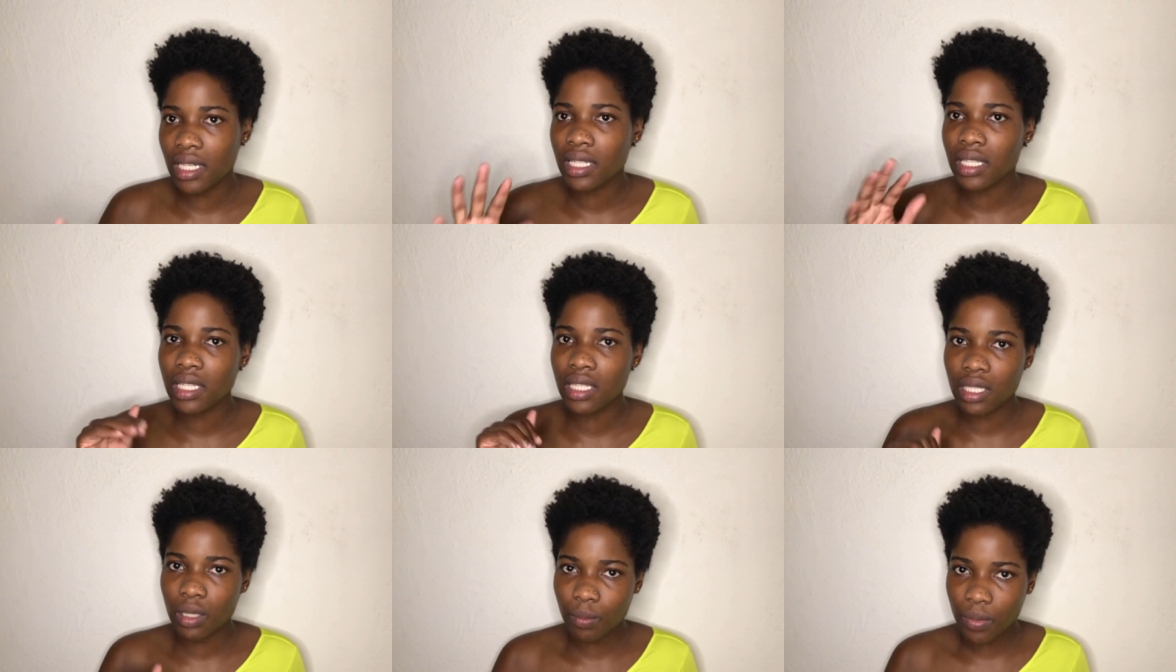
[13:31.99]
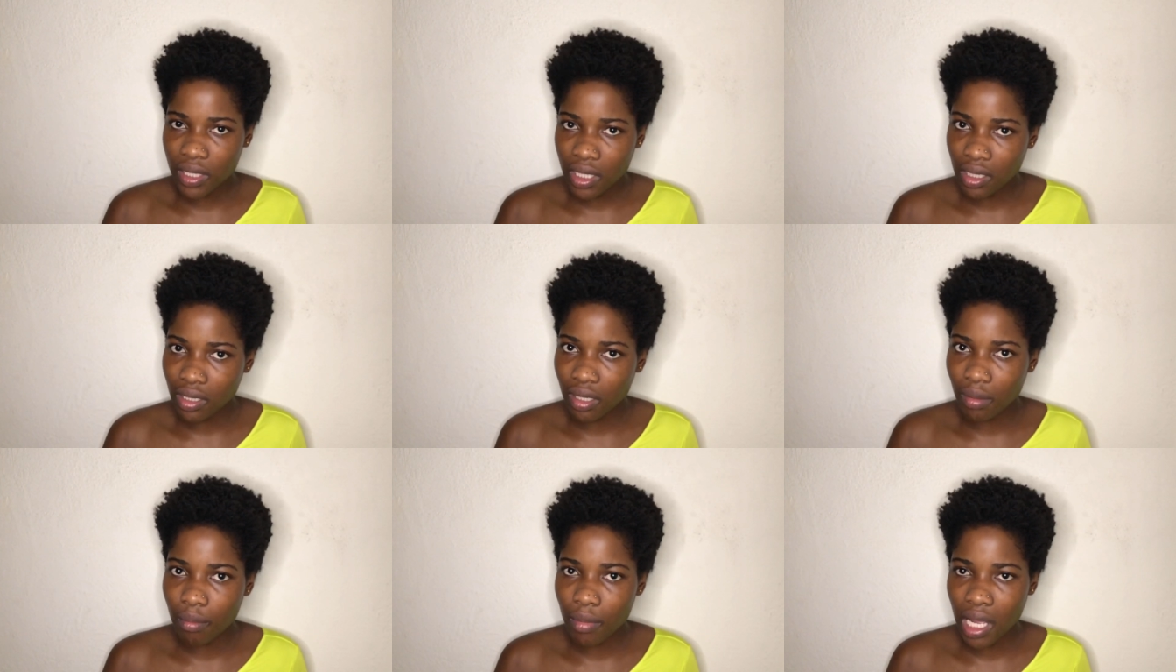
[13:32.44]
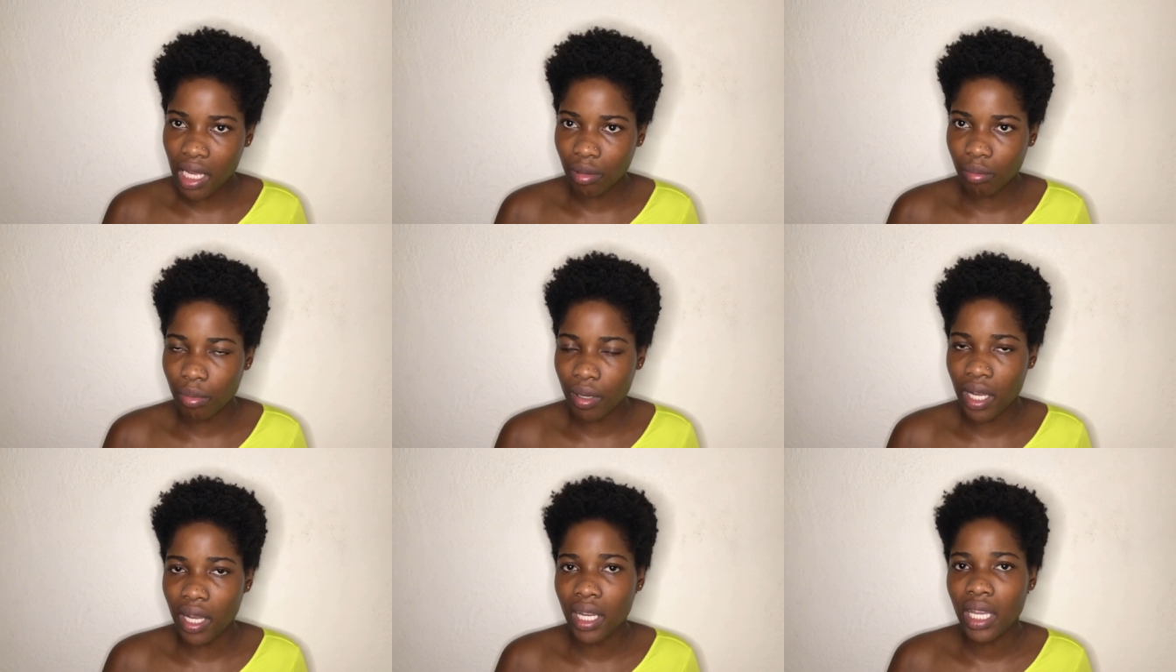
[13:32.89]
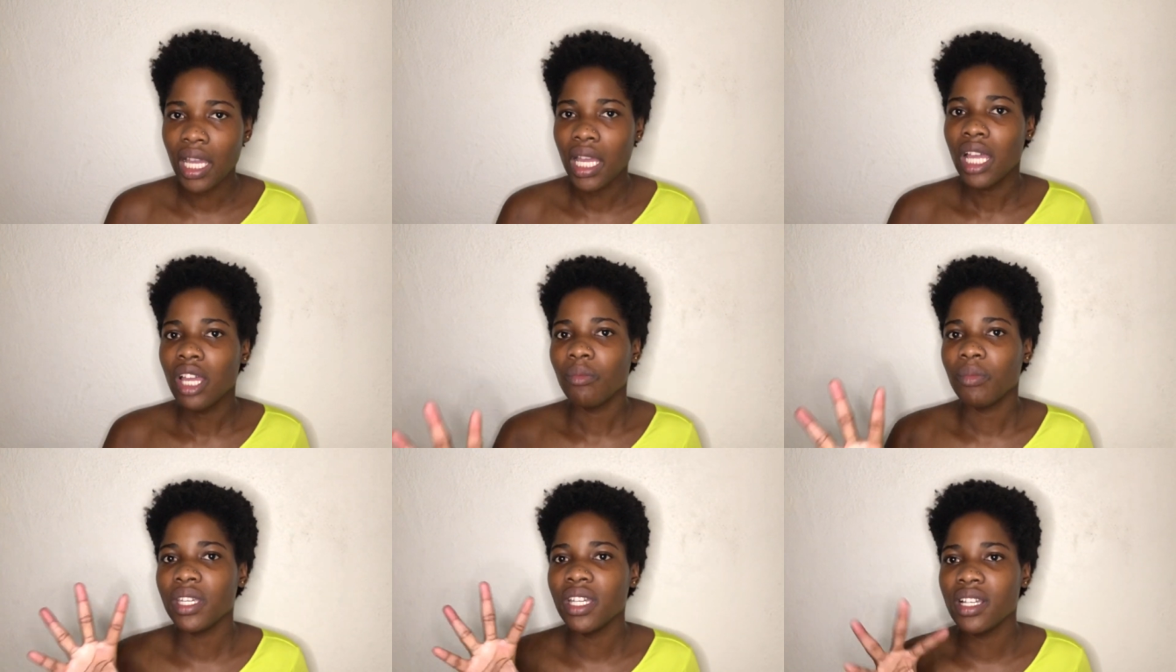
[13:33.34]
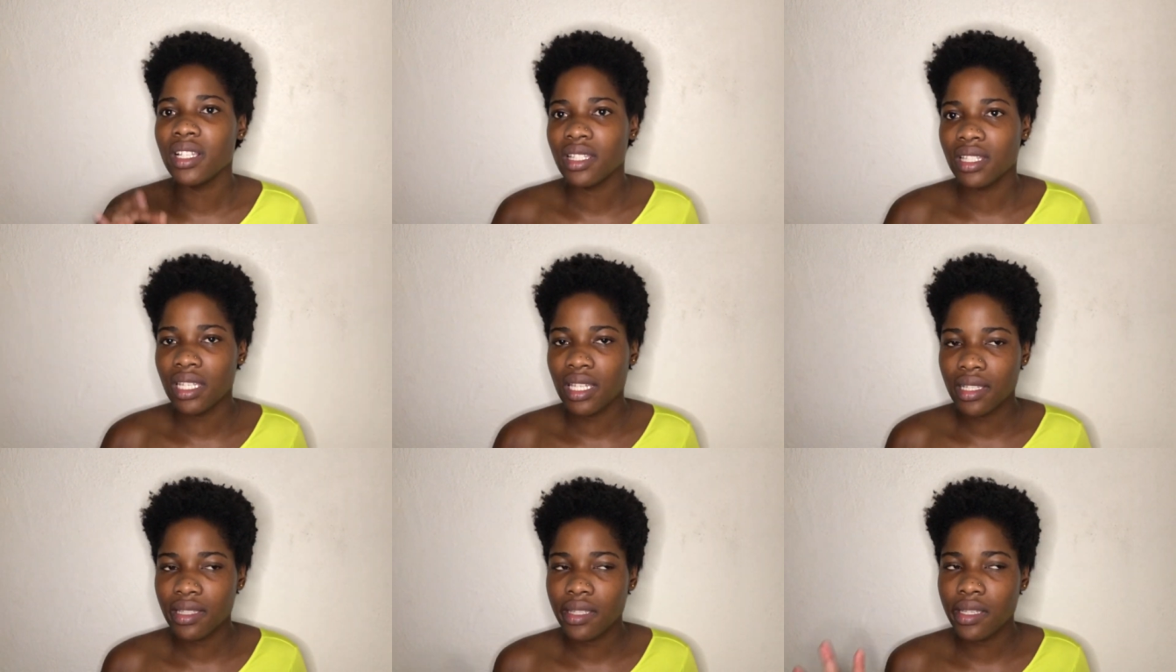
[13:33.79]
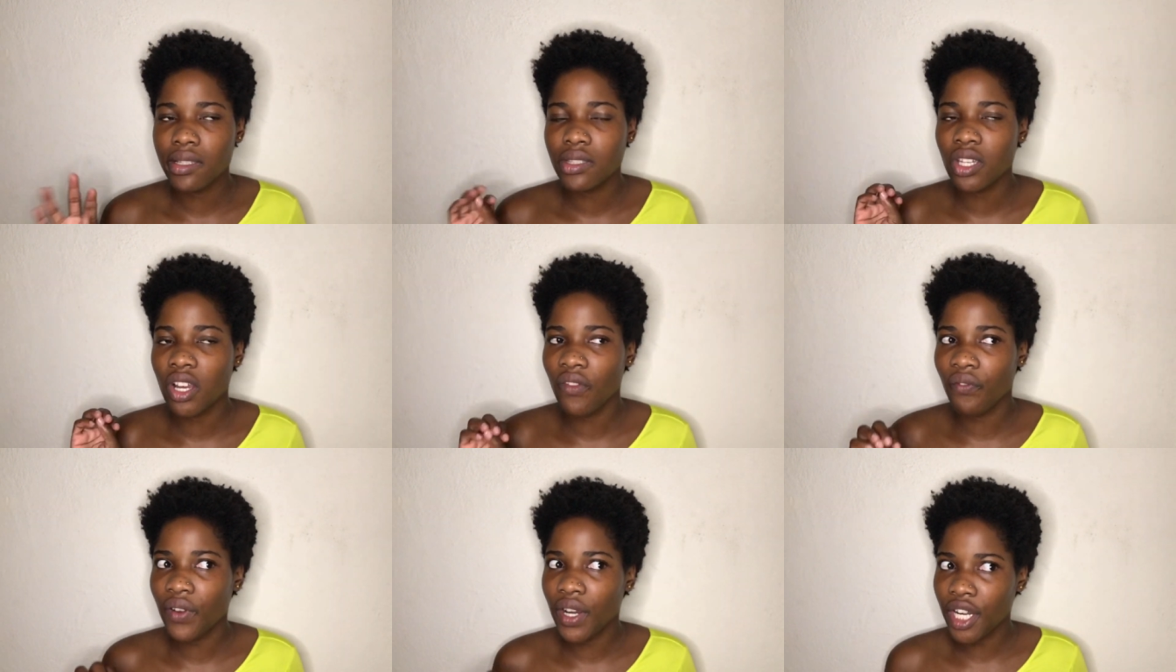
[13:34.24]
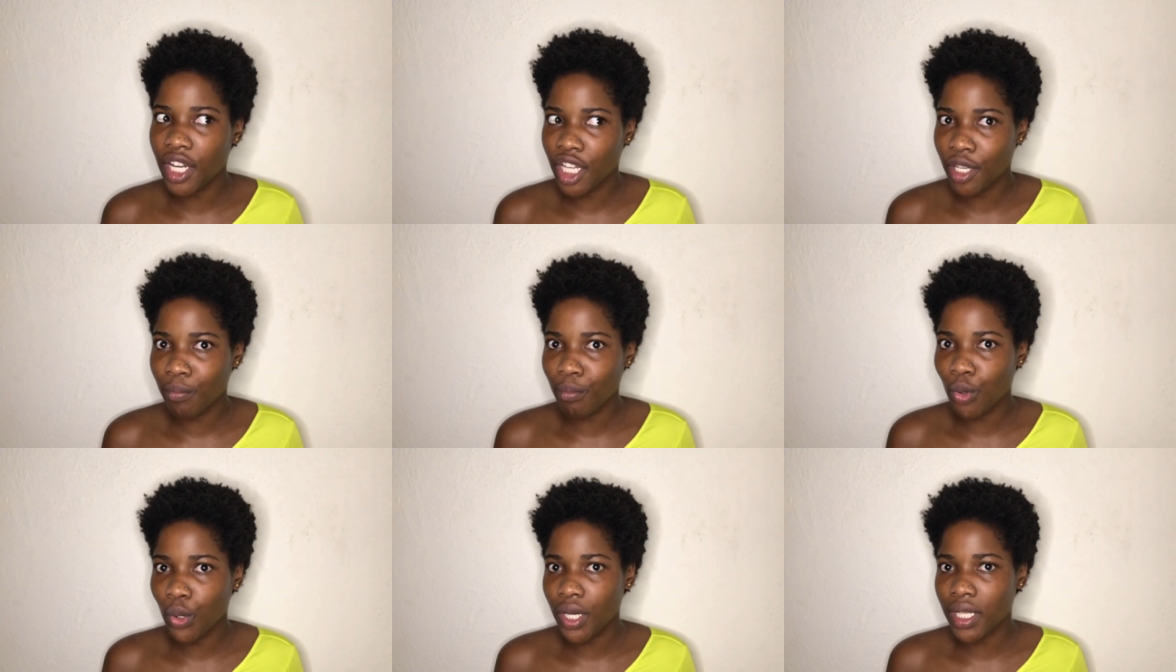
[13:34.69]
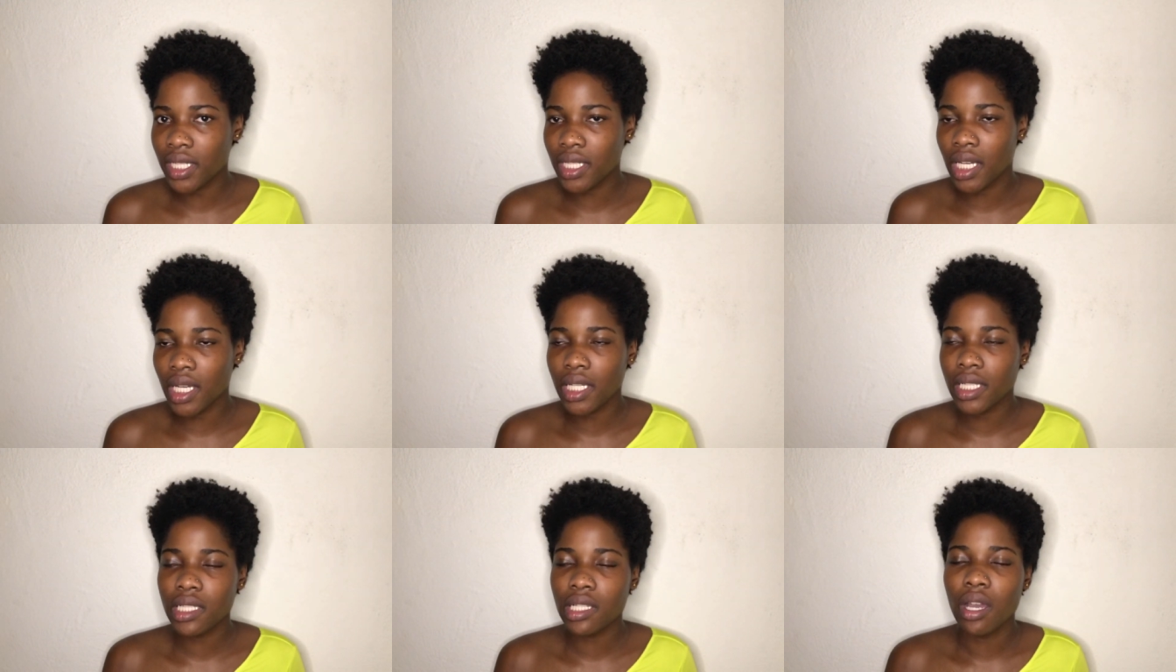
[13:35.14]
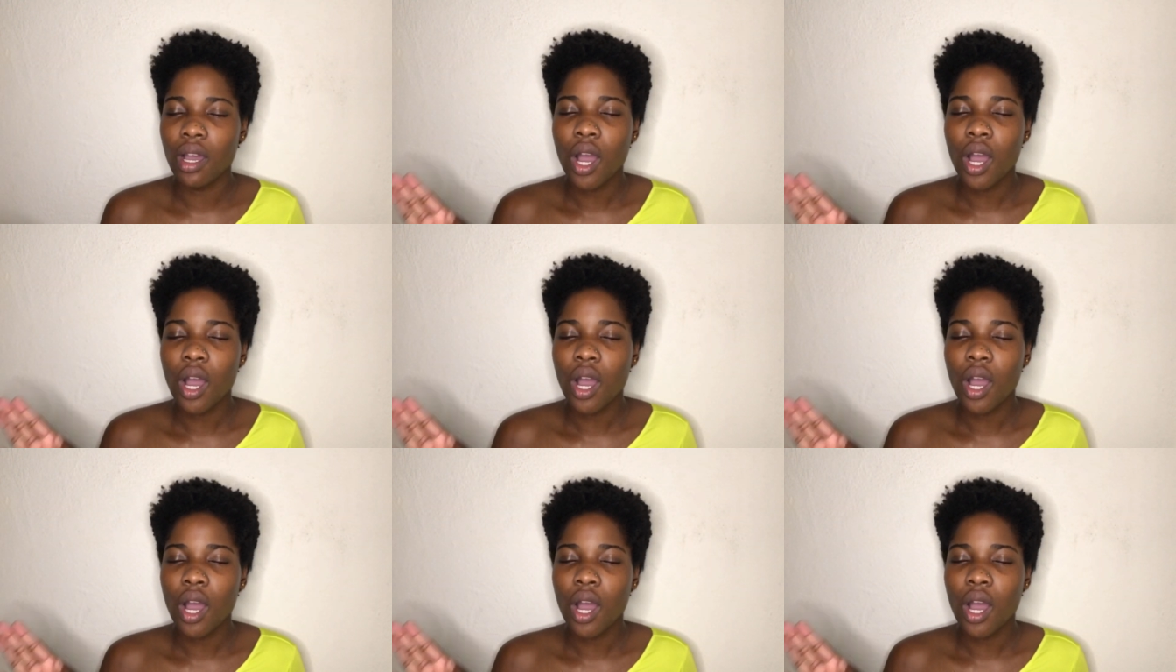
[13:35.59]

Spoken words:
Keep it in your backpack, because these things are very important.